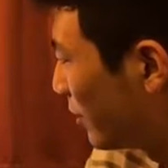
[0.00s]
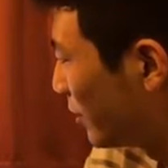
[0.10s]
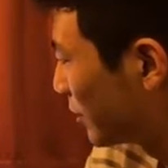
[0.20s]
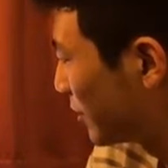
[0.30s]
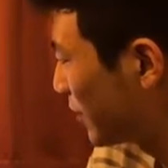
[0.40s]

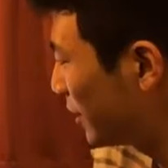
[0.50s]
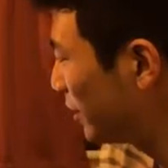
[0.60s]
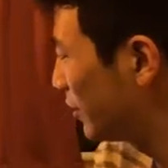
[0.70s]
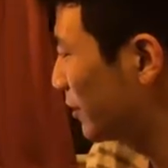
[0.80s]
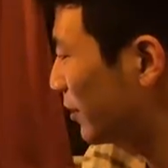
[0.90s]

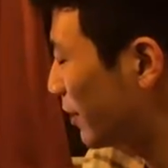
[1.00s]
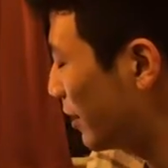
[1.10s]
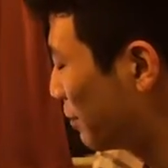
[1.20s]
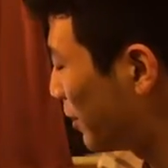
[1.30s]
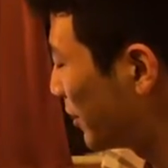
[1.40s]
sustaining
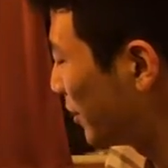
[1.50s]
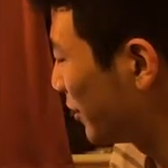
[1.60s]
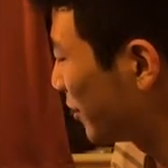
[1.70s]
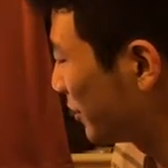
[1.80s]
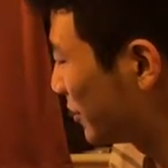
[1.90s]
and making
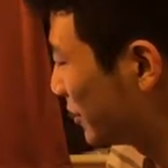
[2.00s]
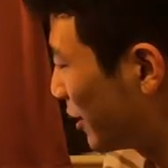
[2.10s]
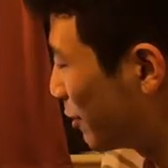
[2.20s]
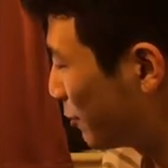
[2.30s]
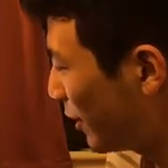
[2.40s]
it
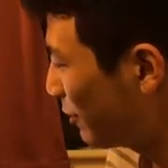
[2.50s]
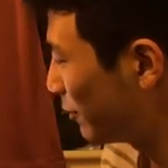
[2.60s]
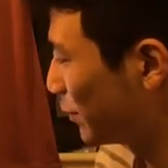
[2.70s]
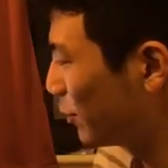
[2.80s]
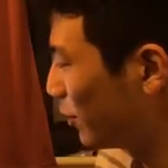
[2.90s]
stay away
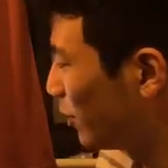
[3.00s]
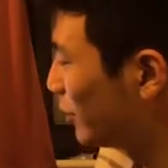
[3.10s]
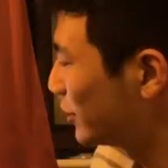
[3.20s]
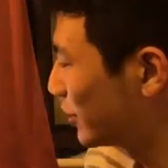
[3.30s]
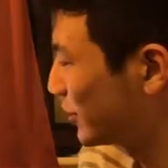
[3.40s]
from the
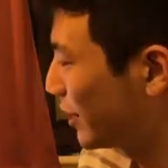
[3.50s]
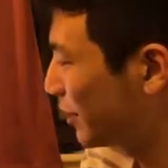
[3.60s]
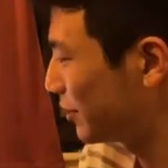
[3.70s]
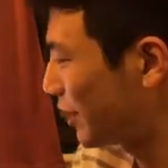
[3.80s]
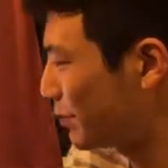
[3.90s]
wall,
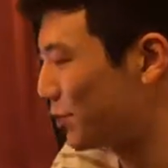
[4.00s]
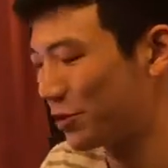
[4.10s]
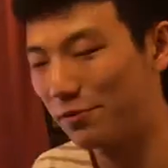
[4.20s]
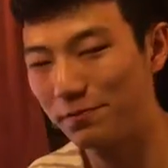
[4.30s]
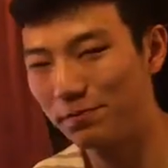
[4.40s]
sustaining the temperature.